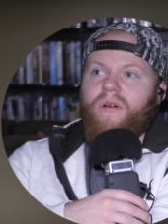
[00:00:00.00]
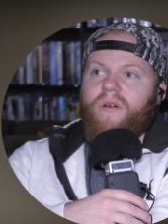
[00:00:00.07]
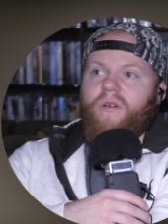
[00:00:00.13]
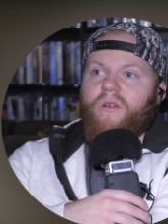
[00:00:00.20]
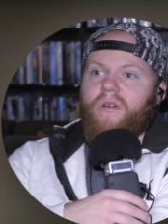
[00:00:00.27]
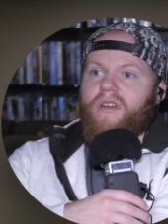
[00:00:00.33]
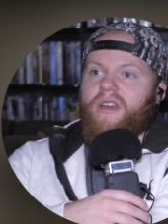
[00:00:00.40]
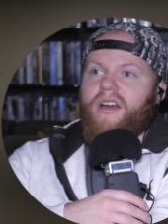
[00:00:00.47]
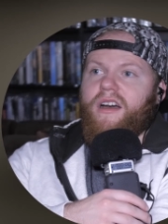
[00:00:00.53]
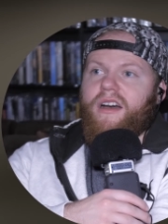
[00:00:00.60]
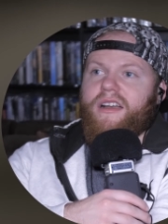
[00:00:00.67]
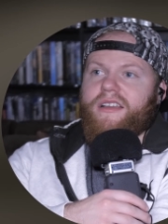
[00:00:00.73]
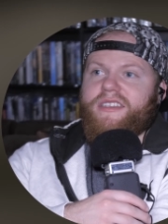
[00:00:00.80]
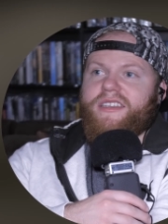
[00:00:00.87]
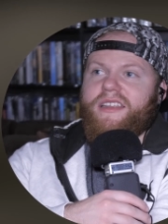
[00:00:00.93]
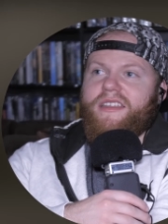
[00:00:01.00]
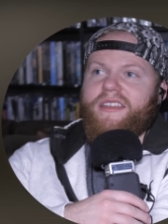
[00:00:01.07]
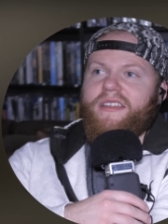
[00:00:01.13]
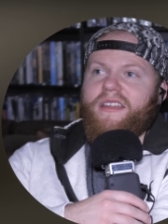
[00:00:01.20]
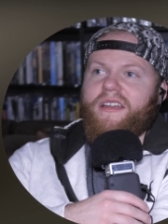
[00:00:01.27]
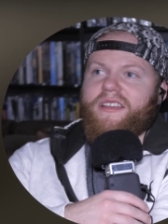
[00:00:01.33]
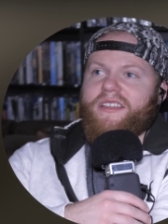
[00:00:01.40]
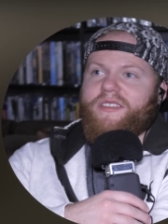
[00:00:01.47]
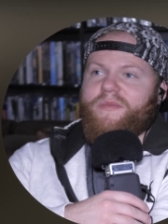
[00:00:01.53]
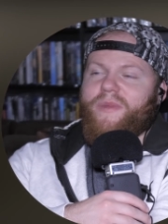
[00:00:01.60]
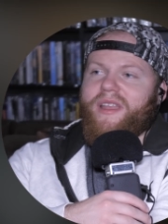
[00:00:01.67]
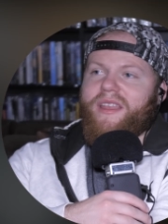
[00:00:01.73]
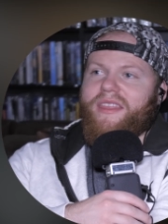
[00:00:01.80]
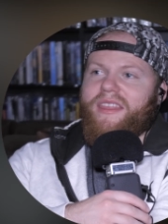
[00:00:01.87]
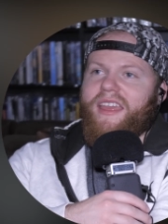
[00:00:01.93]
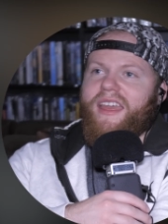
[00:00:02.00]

Oh gosh, I did not expect